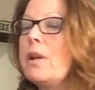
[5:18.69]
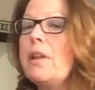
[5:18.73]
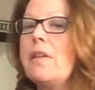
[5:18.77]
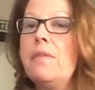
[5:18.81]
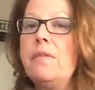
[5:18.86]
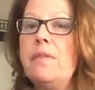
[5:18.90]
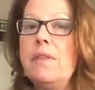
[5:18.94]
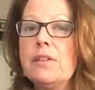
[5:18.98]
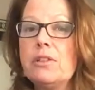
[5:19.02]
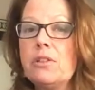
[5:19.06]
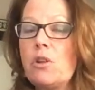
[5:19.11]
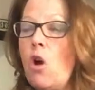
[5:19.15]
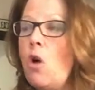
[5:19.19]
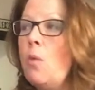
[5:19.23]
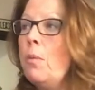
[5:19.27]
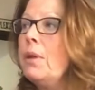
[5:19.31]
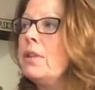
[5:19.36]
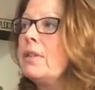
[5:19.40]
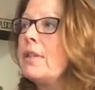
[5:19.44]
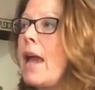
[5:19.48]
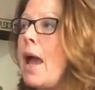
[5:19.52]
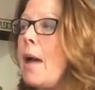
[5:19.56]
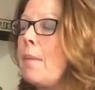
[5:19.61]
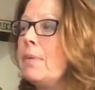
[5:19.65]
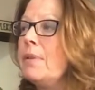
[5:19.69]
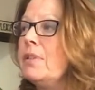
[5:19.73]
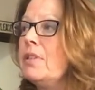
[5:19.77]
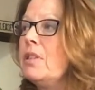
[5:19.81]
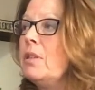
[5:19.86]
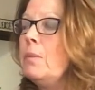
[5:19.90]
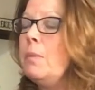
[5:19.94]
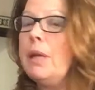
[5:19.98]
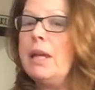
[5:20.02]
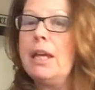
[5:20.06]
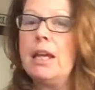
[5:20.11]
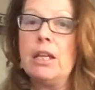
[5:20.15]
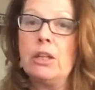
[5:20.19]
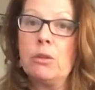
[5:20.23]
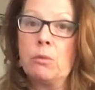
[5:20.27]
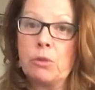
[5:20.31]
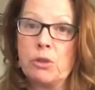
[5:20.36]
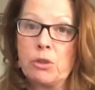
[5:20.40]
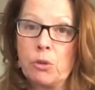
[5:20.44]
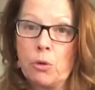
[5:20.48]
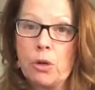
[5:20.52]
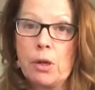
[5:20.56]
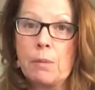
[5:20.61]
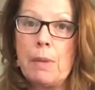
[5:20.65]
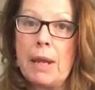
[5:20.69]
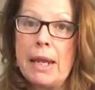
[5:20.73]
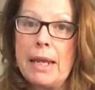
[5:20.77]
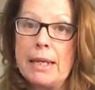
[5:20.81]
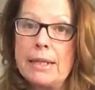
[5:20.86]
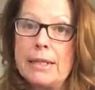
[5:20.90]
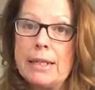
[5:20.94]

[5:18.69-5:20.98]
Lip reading: This home is happens to be in the resort of Bay Indy,